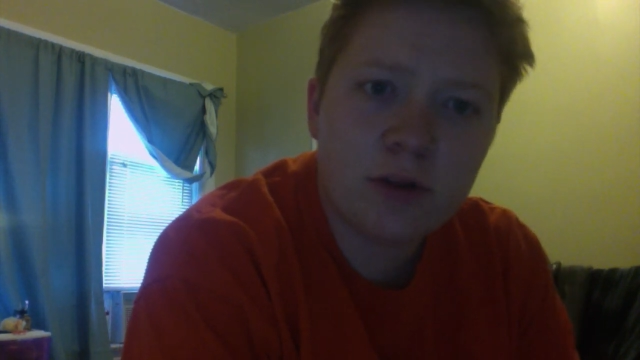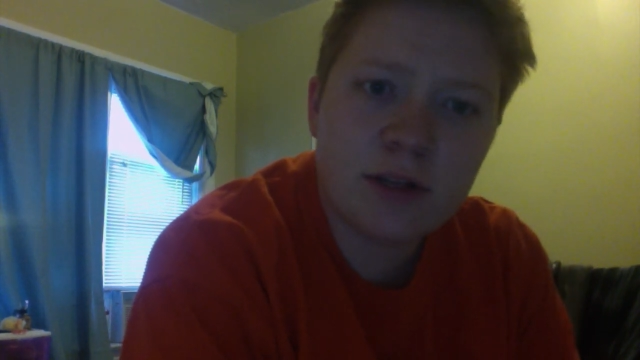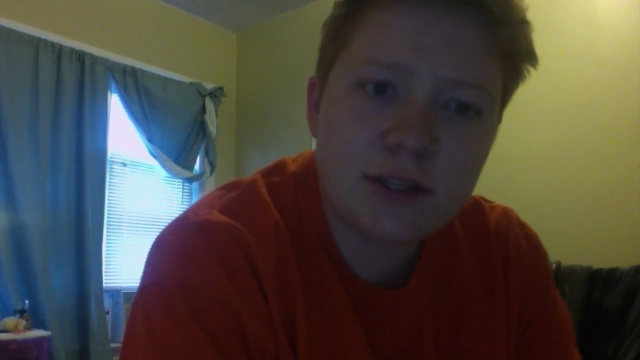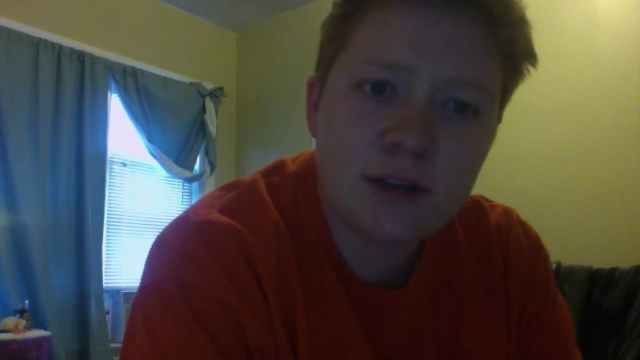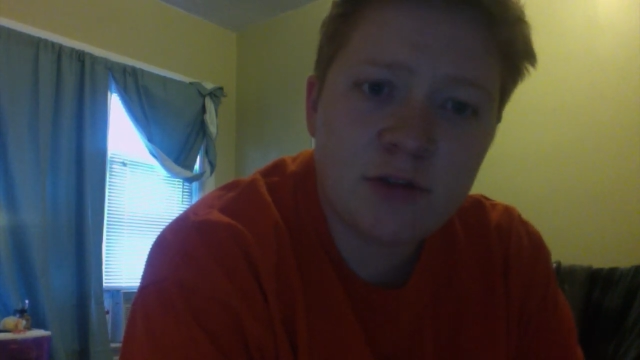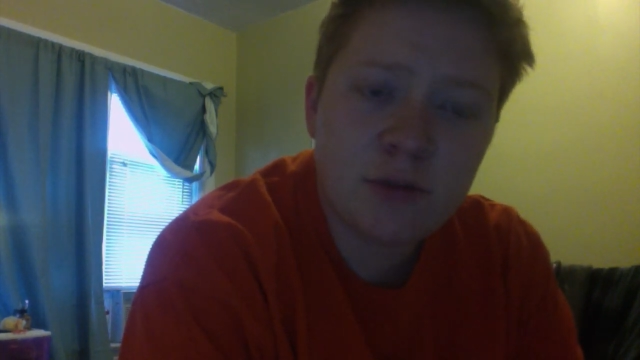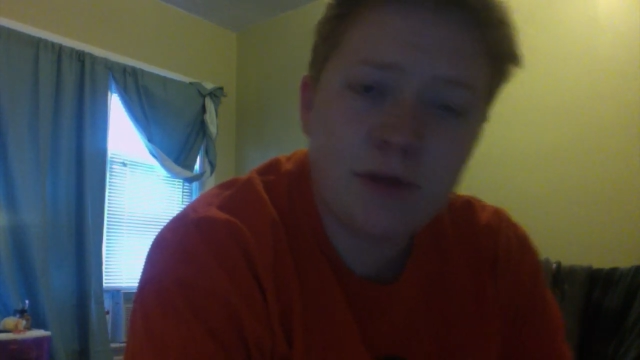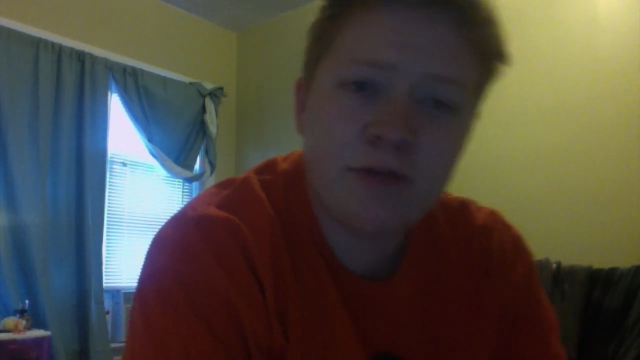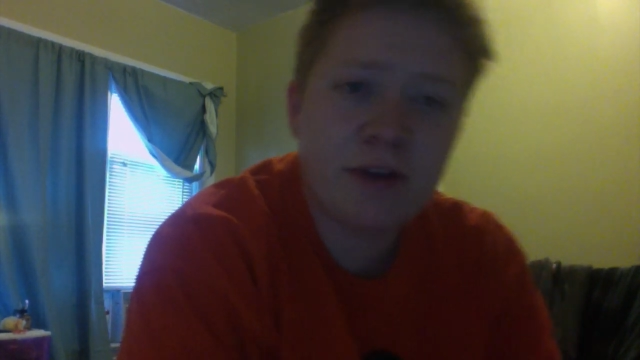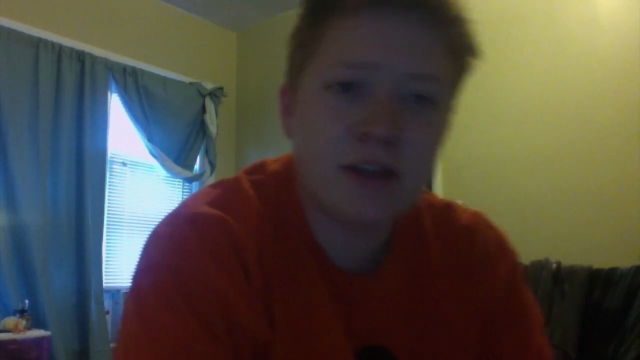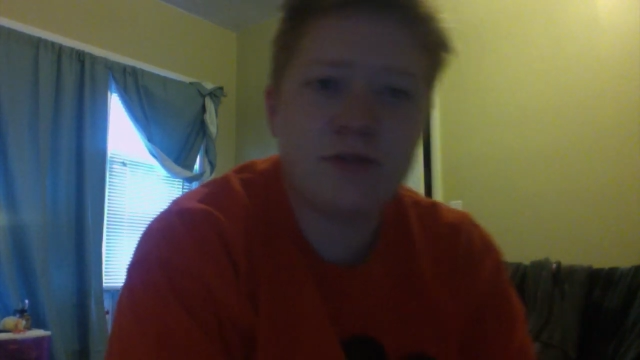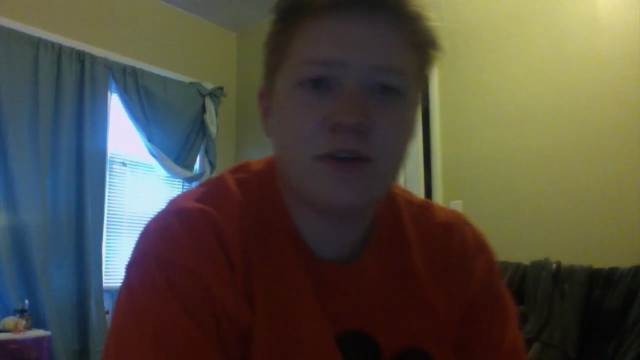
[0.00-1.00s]
It doesn't have to be
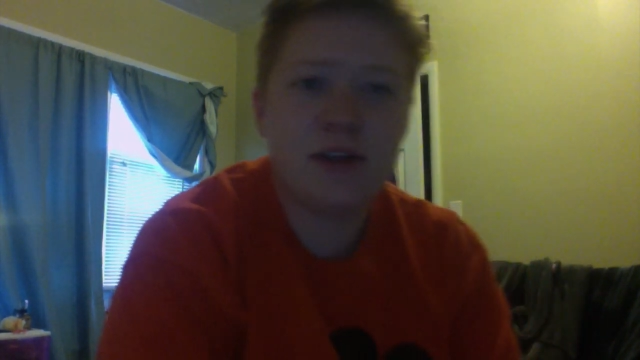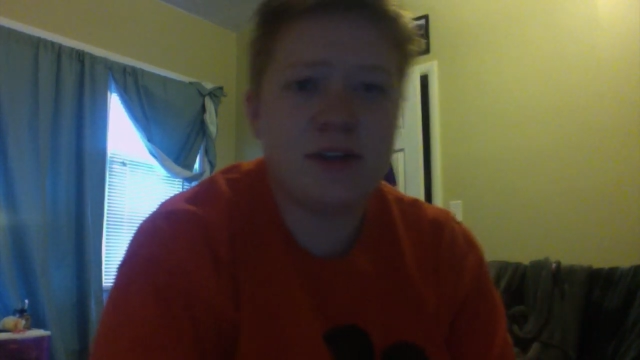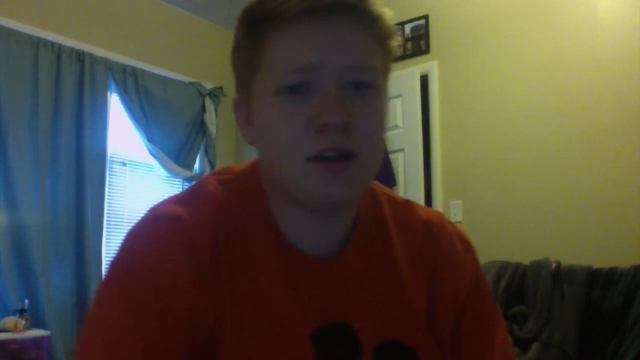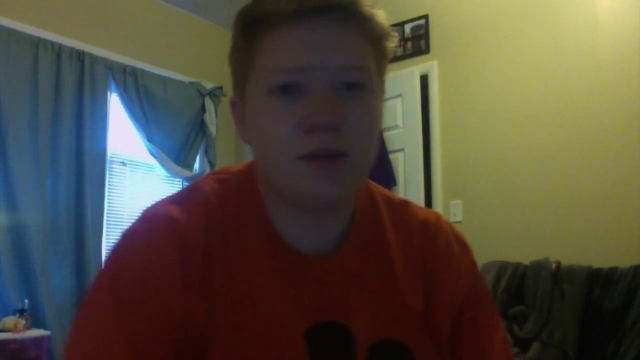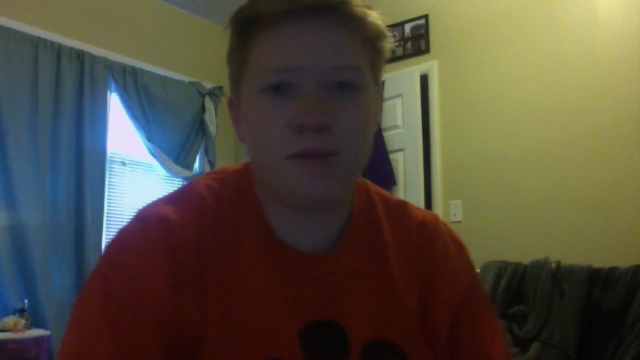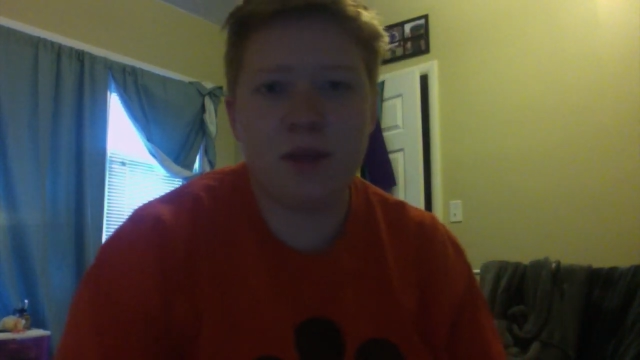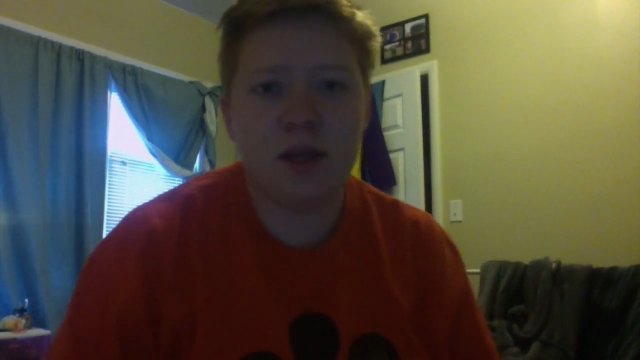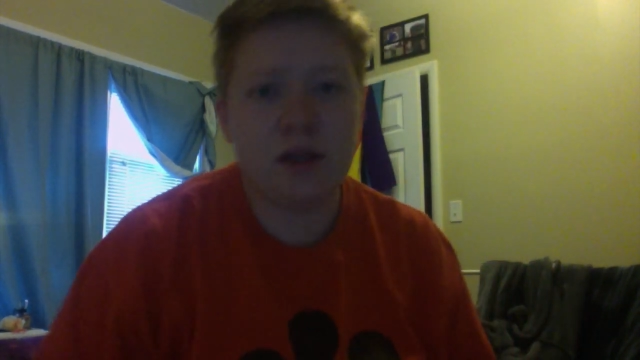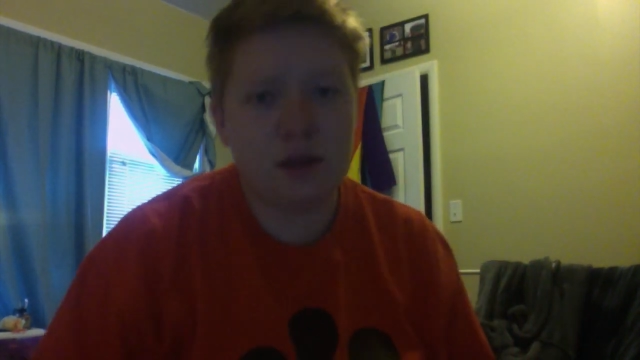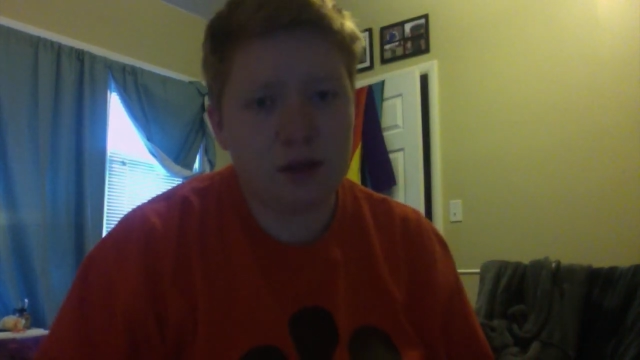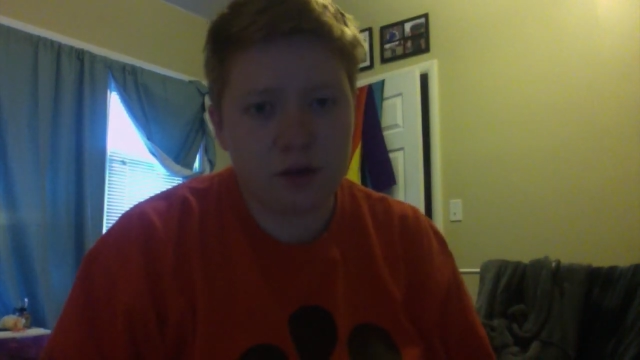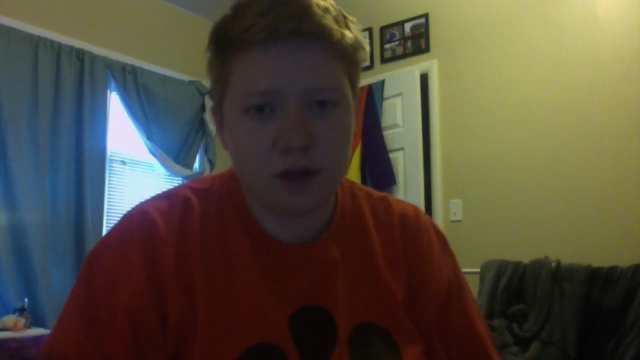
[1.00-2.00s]
face to face. It can be a
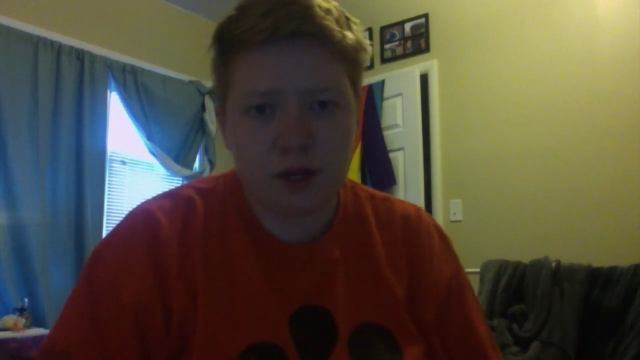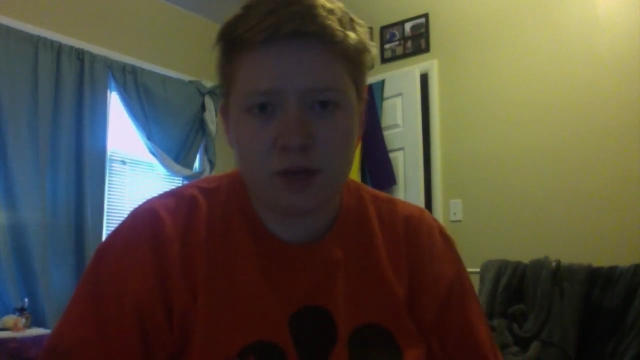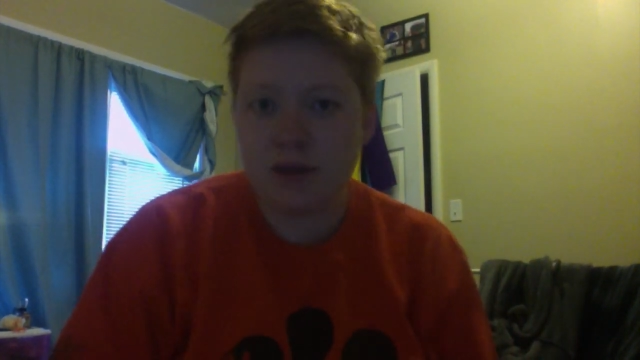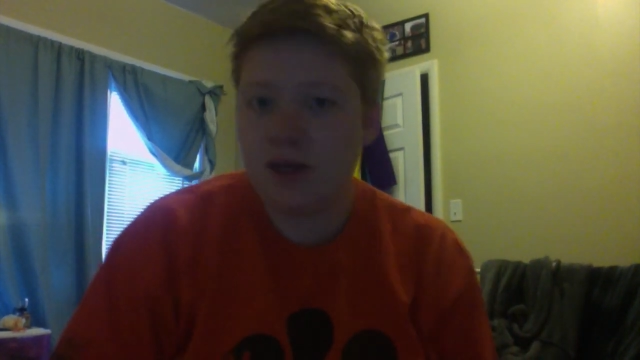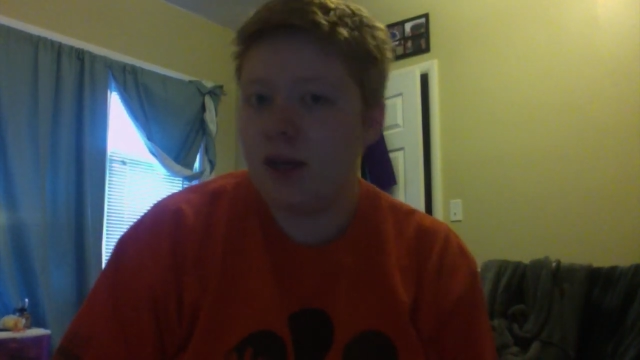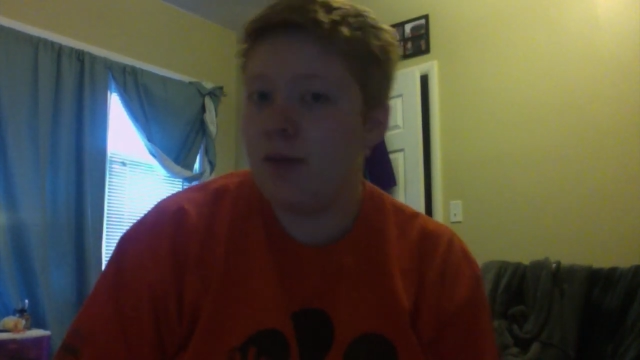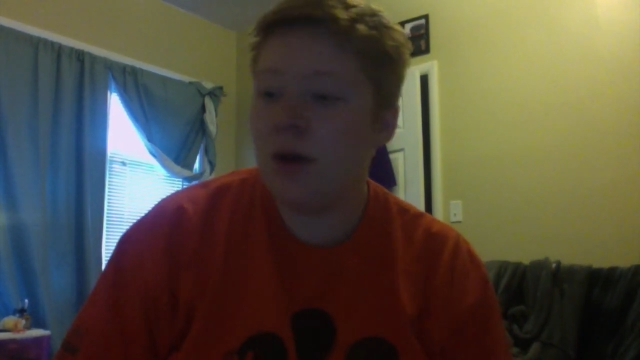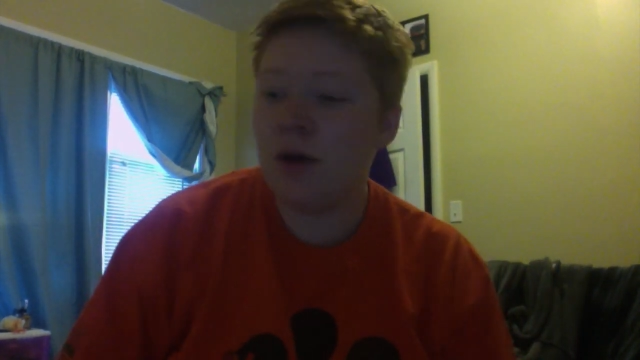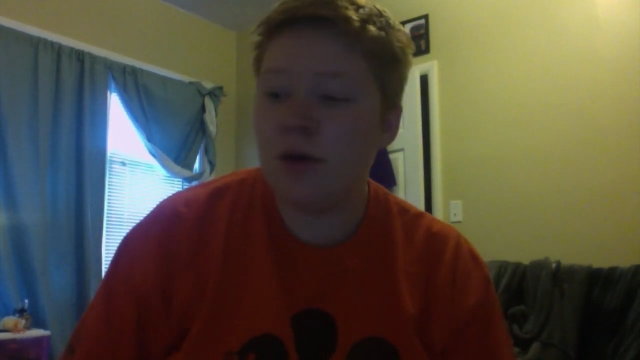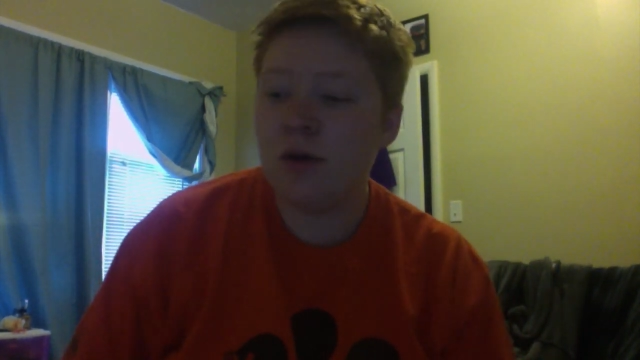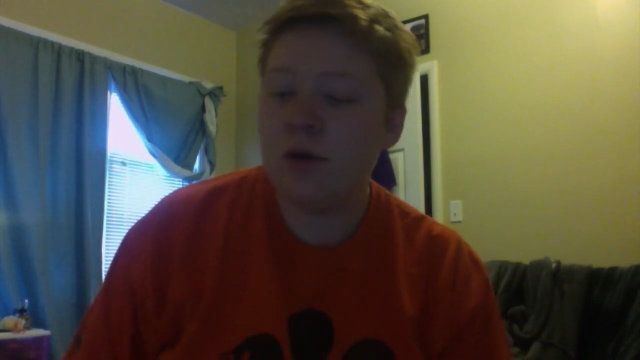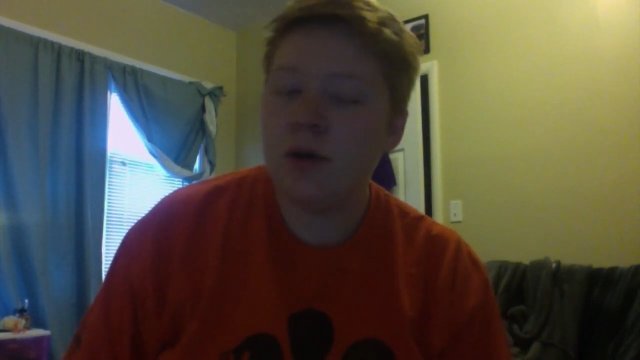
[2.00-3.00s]
letter. It can be an email.